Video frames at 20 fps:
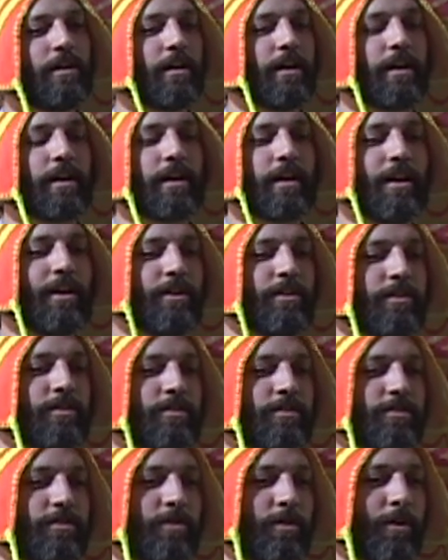I
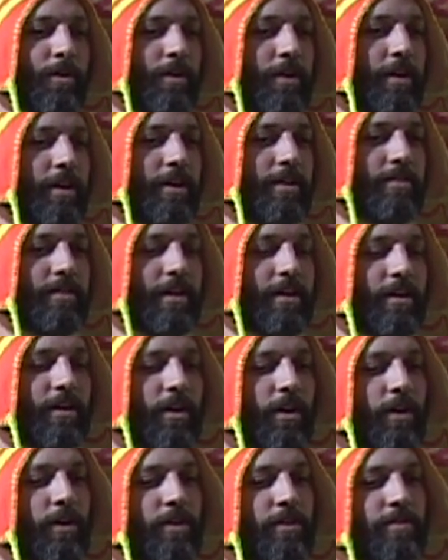heard stories
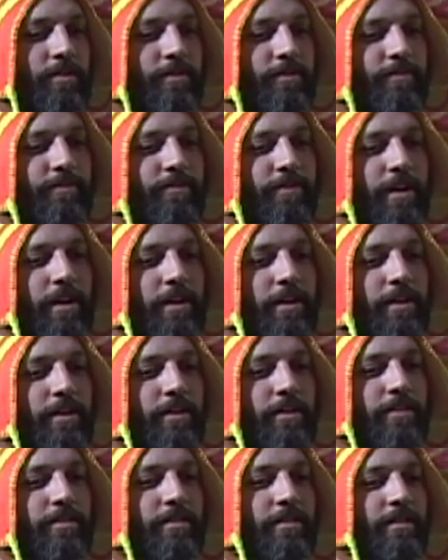oh, he's in
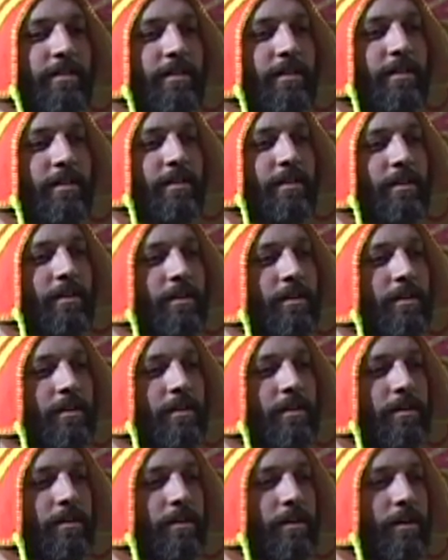Phoenix, and then
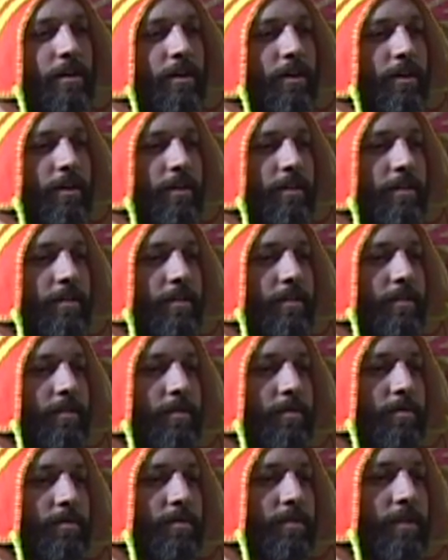oh, he's in
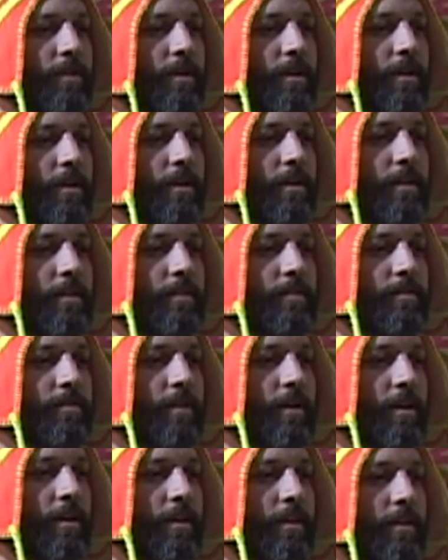
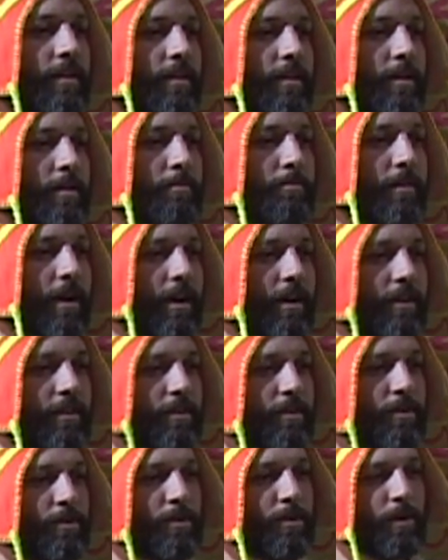fucking
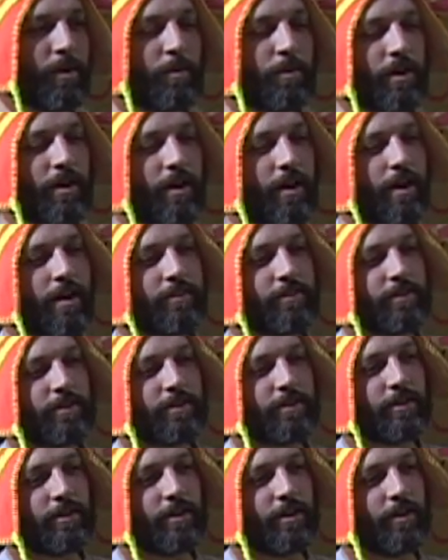Timbuktu or
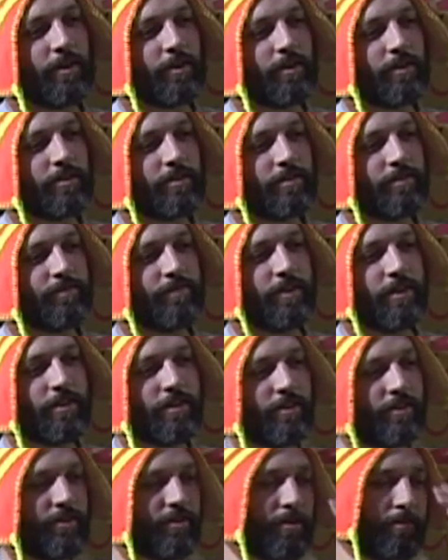wherever, he's at 5th and